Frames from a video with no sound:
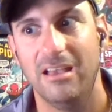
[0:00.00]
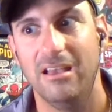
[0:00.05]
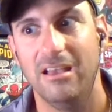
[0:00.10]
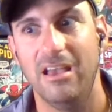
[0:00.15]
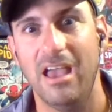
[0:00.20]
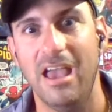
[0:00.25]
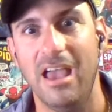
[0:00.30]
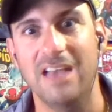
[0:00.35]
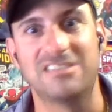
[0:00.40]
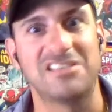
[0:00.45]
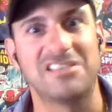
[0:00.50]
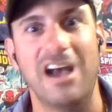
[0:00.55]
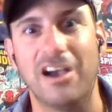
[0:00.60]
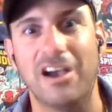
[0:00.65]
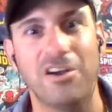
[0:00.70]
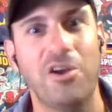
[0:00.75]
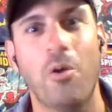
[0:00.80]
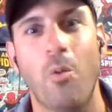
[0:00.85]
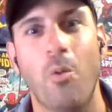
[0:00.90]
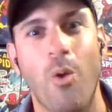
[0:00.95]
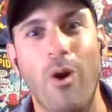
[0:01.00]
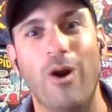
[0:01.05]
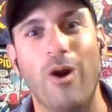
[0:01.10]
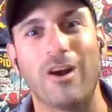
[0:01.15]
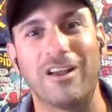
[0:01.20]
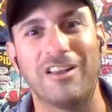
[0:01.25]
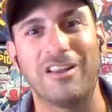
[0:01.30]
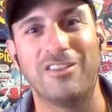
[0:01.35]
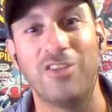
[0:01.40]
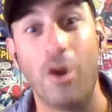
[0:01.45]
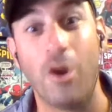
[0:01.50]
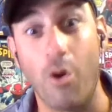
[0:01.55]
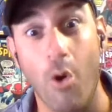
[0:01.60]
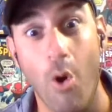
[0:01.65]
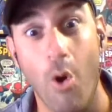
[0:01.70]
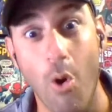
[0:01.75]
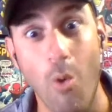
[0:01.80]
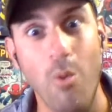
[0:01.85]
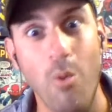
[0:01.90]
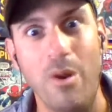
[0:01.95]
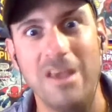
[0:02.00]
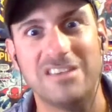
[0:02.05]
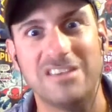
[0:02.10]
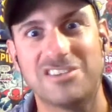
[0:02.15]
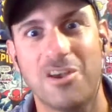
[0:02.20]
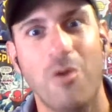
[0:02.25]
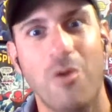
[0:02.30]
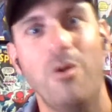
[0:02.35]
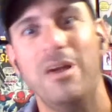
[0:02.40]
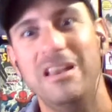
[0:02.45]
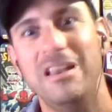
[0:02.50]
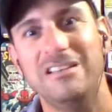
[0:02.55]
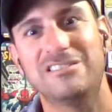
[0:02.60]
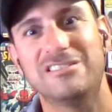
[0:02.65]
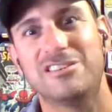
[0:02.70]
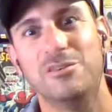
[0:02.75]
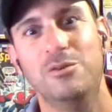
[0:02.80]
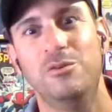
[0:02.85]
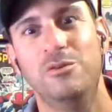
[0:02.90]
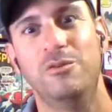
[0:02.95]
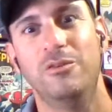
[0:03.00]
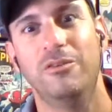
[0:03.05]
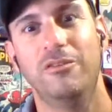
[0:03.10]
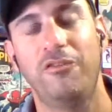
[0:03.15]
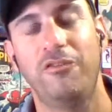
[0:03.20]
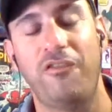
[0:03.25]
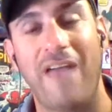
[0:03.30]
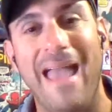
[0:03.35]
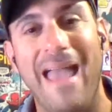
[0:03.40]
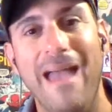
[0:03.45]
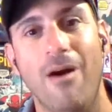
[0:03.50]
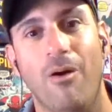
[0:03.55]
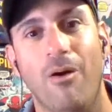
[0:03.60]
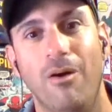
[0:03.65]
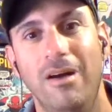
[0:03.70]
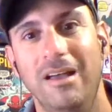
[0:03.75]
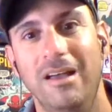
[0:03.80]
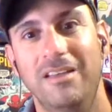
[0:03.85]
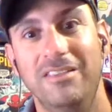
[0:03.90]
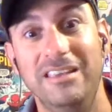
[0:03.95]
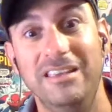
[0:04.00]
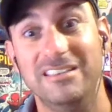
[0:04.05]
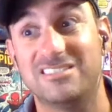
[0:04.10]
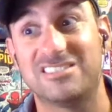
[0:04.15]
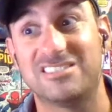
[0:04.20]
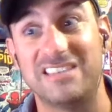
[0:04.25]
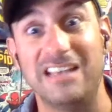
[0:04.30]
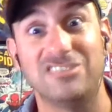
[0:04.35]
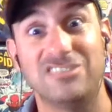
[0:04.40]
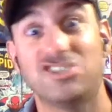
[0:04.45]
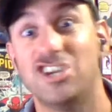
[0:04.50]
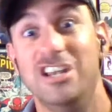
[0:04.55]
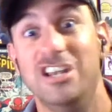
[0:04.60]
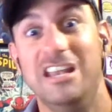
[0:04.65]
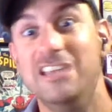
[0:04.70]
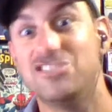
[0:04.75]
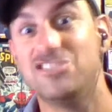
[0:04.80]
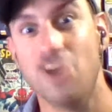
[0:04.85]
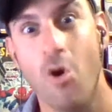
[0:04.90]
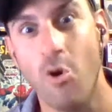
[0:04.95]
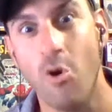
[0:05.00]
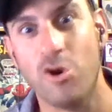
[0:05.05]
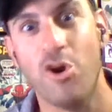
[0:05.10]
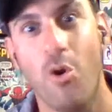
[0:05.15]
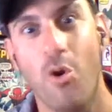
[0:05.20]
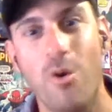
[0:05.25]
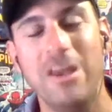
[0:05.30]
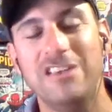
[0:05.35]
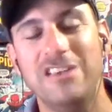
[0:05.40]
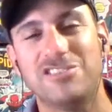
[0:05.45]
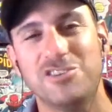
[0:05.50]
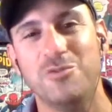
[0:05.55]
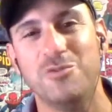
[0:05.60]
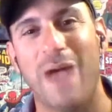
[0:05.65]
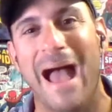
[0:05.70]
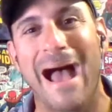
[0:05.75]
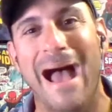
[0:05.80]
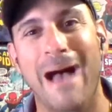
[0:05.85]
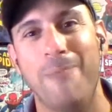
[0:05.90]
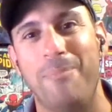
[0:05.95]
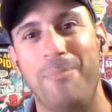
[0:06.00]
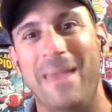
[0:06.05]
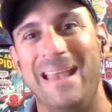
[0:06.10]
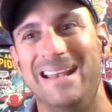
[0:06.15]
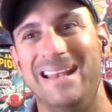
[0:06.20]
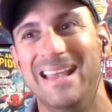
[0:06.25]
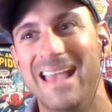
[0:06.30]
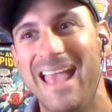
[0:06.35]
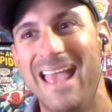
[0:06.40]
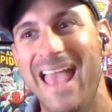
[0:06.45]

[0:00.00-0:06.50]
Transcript: It's not going to work. They're always going to fail. The ascension is going to happen.